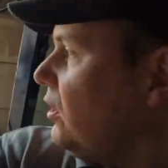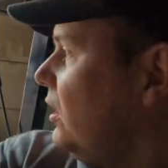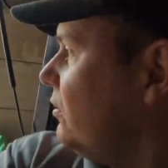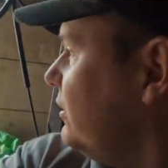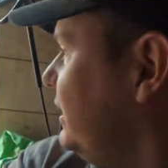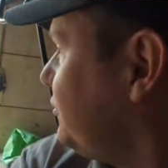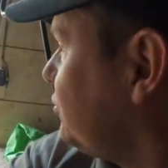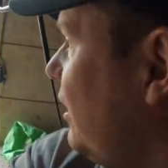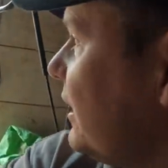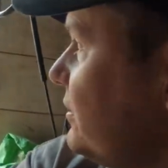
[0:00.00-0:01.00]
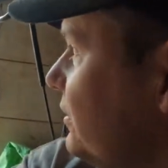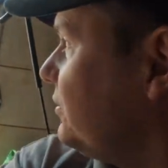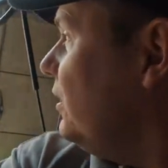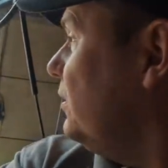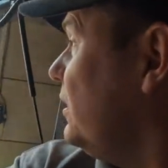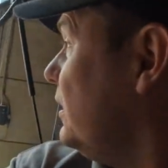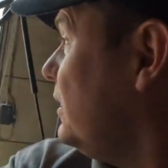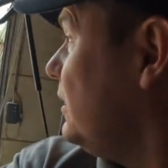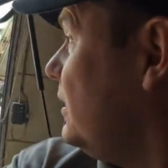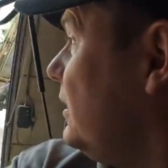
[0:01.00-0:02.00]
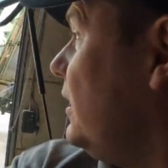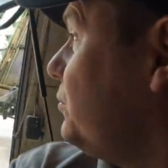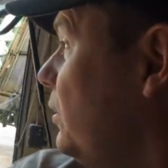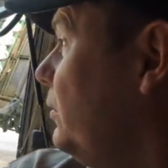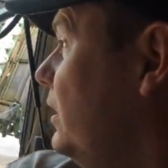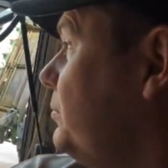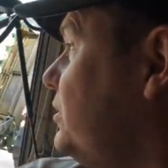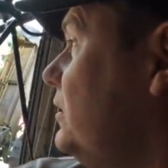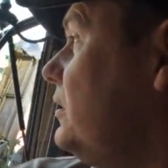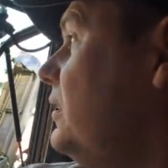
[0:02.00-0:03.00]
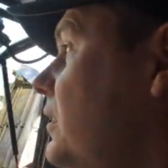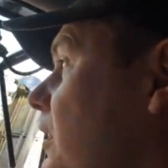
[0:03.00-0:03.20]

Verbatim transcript: tyre on each track there, so that's what we're up to.